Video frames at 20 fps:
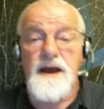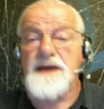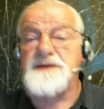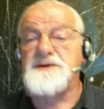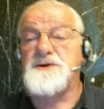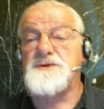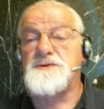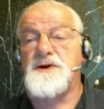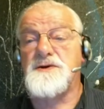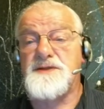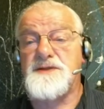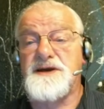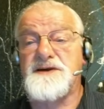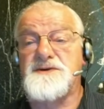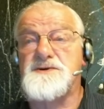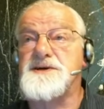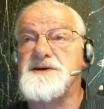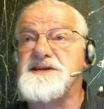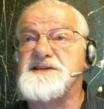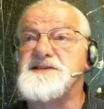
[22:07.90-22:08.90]
I do know that
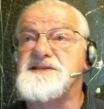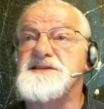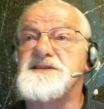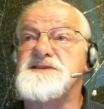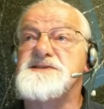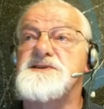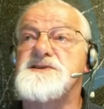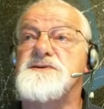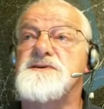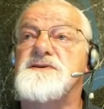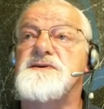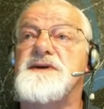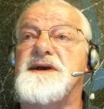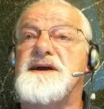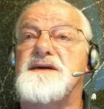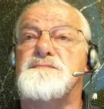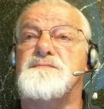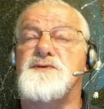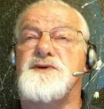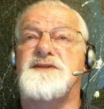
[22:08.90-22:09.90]
Koki's sister
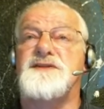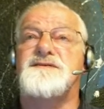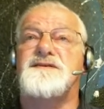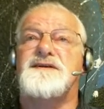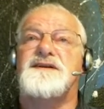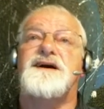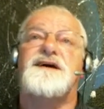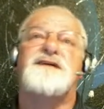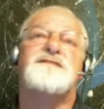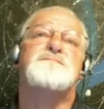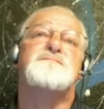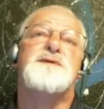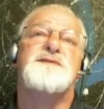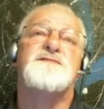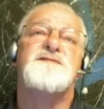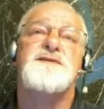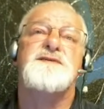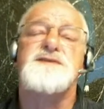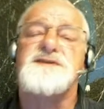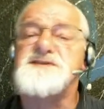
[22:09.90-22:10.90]
and brother-in-law have been
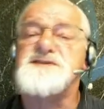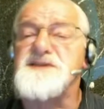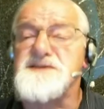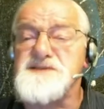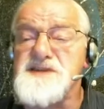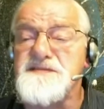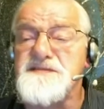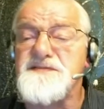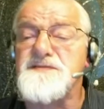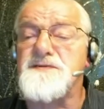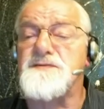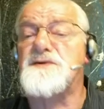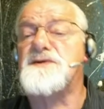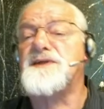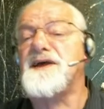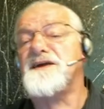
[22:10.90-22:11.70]
very successful.